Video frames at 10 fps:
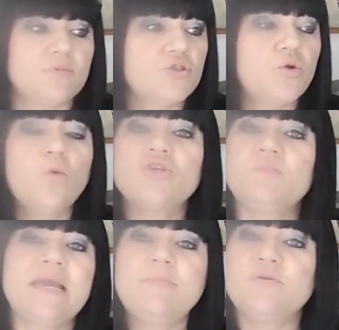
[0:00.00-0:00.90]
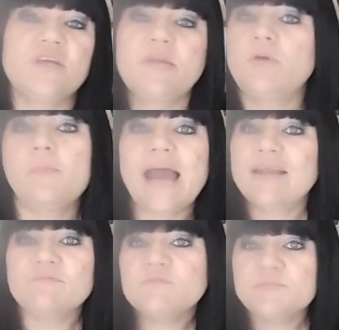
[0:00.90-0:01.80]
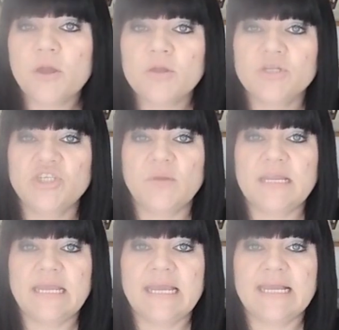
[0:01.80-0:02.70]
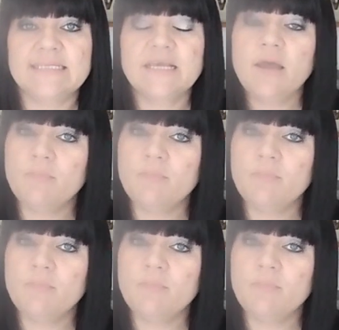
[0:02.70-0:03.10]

talk to people that you probably hadn't spoken to in years,